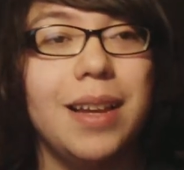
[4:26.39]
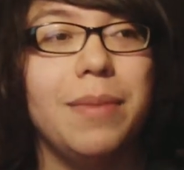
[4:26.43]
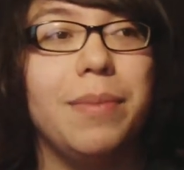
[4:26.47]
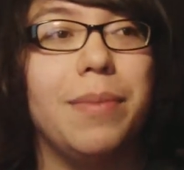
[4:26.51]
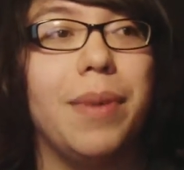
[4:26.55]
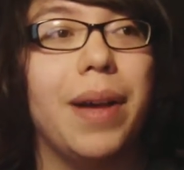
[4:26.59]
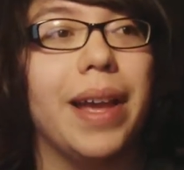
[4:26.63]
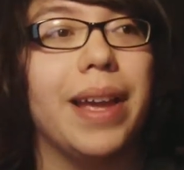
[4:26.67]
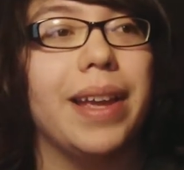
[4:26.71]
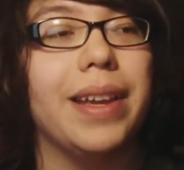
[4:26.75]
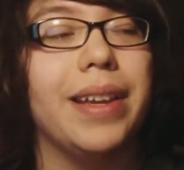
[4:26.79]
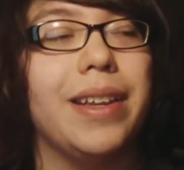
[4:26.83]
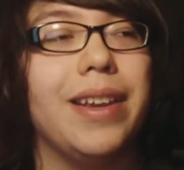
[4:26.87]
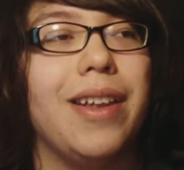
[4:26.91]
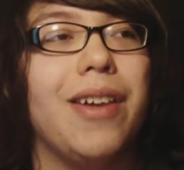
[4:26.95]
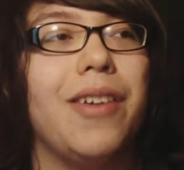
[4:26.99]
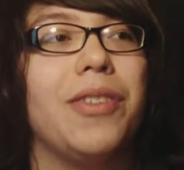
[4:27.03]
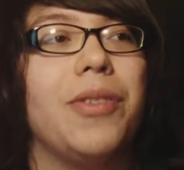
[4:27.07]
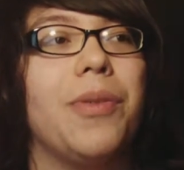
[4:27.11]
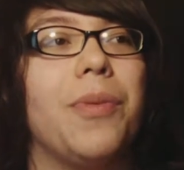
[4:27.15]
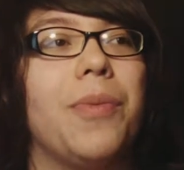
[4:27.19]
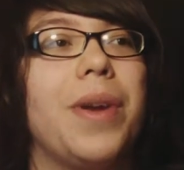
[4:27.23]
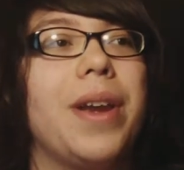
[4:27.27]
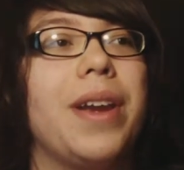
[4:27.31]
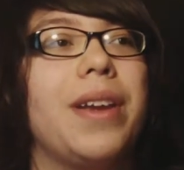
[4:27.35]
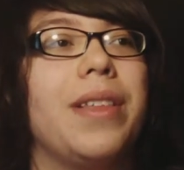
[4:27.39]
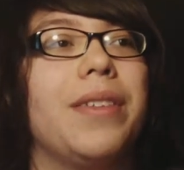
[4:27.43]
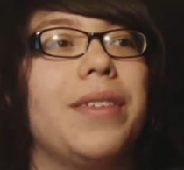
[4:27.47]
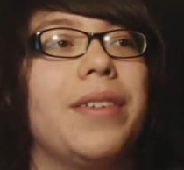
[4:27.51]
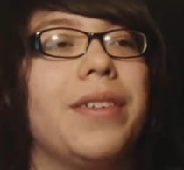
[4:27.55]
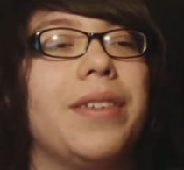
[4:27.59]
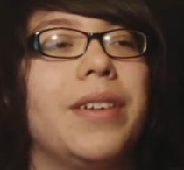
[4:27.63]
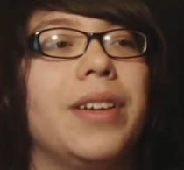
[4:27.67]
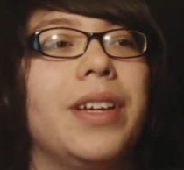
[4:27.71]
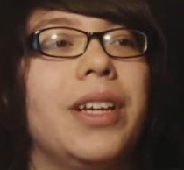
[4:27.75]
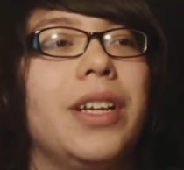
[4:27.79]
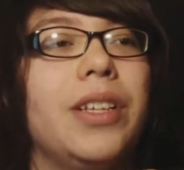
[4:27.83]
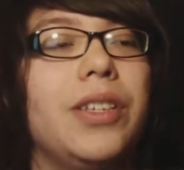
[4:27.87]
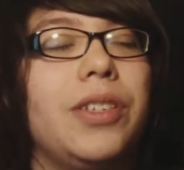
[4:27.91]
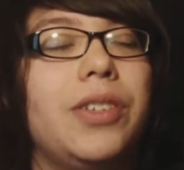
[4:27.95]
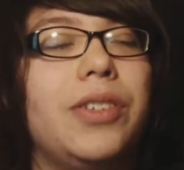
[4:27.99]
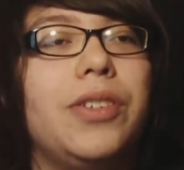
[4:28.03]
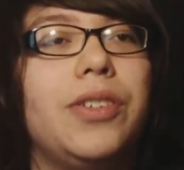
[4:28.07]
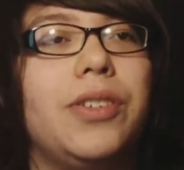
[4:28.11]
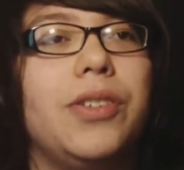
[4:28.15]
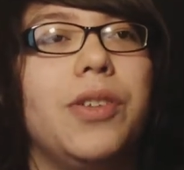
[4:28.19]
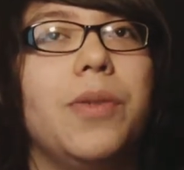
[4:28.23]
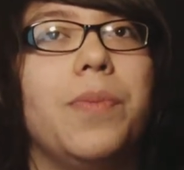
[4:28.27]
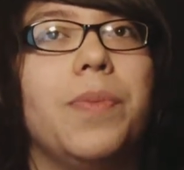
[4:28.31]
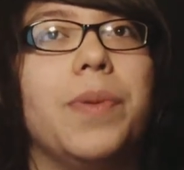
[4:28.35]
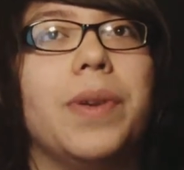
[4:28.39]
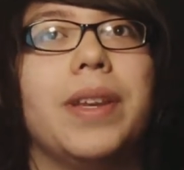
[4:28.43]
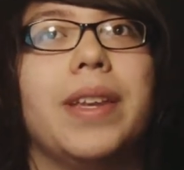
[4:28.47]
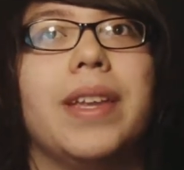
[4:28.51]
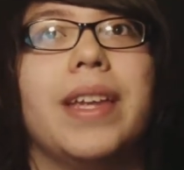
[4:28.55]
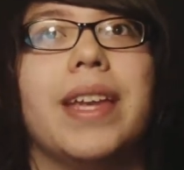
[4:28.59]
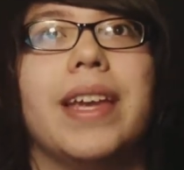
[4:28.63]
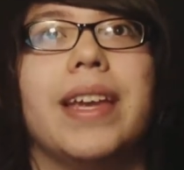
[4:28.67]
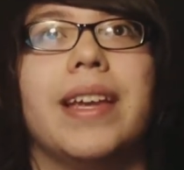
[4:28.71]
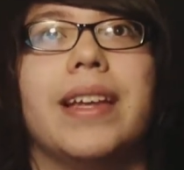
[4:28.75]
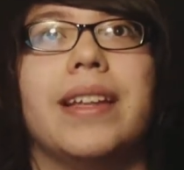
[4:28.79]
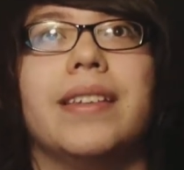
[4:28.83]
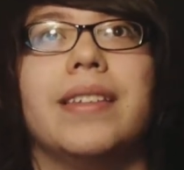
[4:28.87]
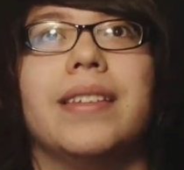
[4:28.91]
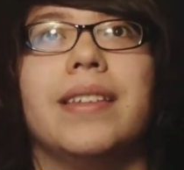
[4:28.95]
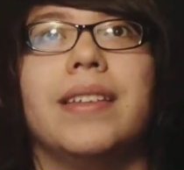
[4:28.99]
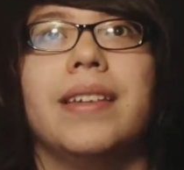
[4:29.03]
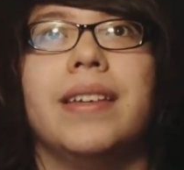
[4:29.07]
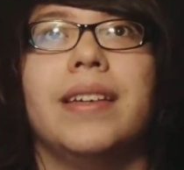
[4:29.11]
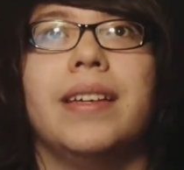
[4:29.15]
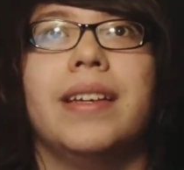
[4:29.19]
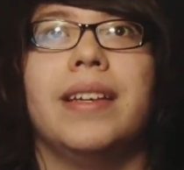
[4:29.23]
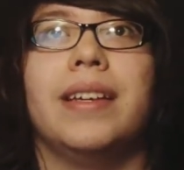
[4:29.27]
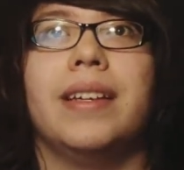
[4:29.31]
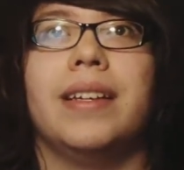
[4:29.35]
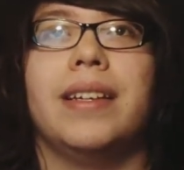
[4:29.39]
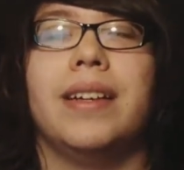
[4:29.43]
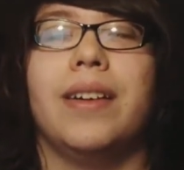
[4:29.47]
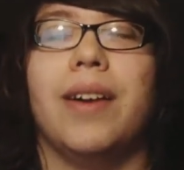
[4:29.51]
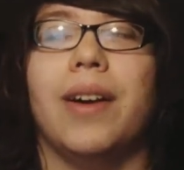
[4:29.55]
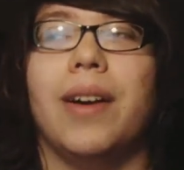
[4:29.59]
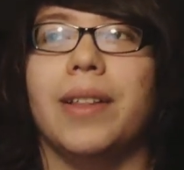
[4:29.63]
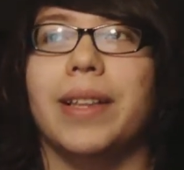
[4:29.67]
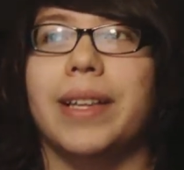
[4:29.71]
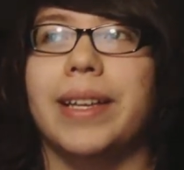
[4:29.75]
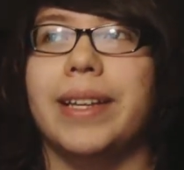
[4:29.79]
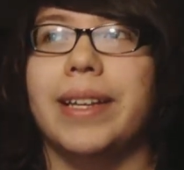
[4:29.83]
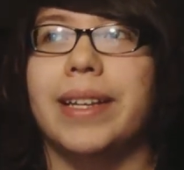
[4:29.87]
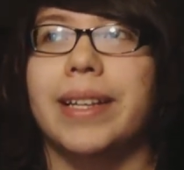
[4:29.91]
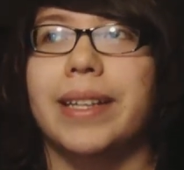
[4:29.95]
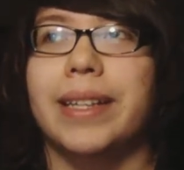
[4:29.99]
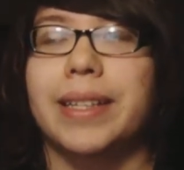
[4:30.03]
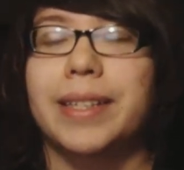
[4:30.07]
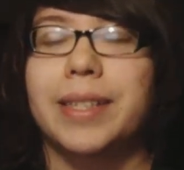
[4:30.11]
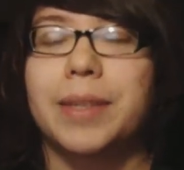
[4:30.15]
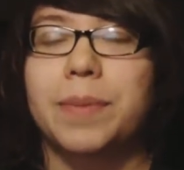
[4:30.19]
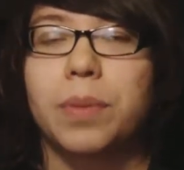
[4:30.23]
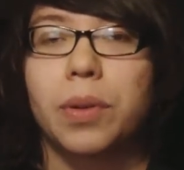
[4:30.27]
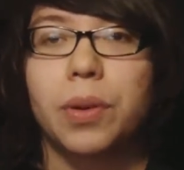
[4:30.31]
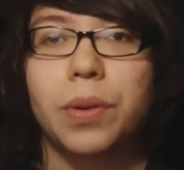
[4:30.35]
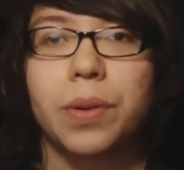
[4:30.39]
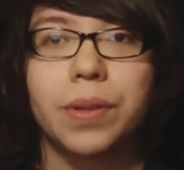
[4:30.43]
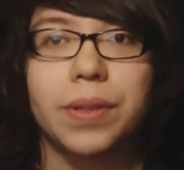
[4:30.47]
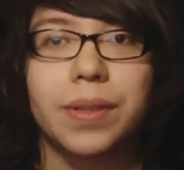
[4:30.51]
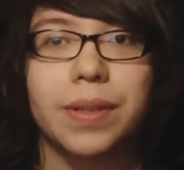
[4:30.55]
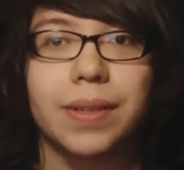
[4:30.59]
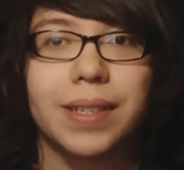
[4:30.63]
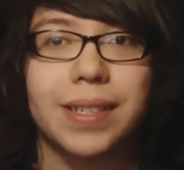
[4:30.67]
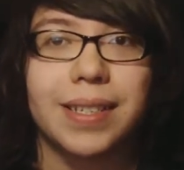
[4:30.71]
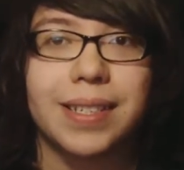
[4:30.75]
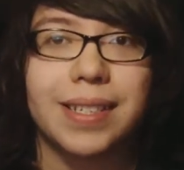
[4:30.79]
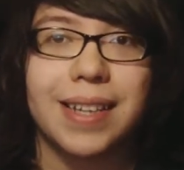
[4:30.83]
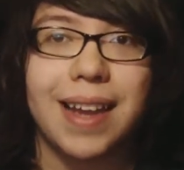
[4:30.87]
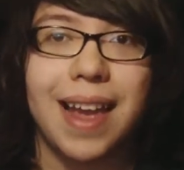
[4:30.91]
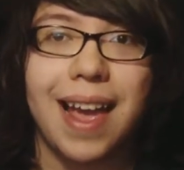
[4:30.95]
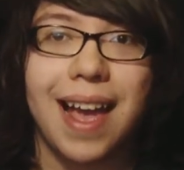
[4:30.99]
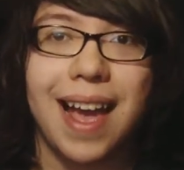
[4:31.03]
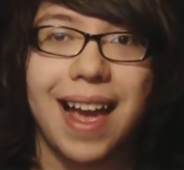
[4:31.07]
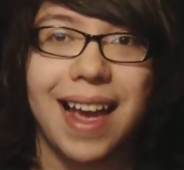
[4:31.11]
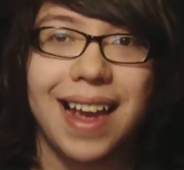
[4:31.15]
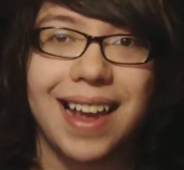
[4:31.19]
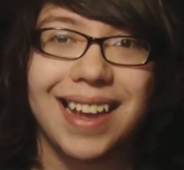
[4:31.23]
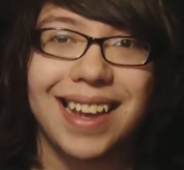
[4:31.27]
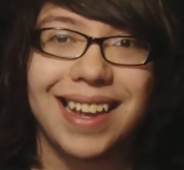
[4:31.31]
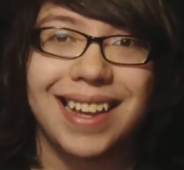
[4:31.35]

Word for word: but you know the regular stupid kids call it uh, Explorers of the Sky.